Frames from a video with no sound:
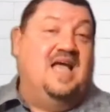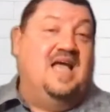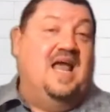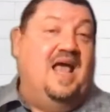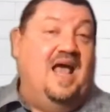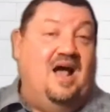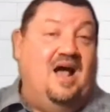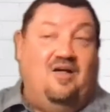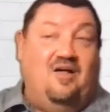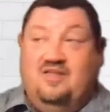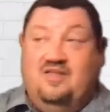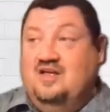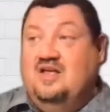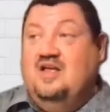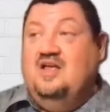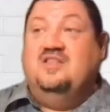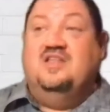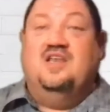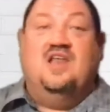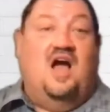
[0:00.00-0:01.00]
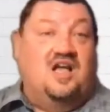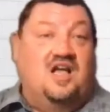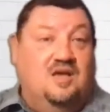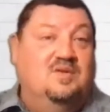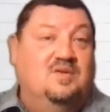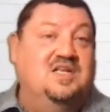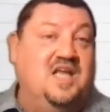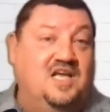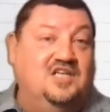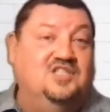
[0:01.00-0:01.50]
kind of how the
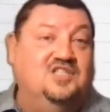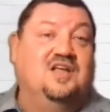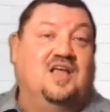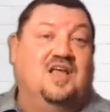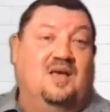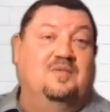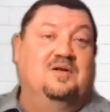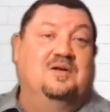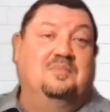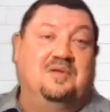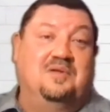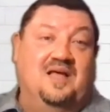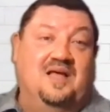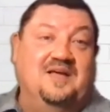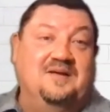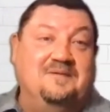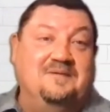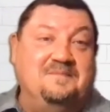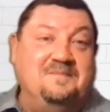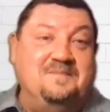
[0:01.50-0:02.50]
documentation came into play.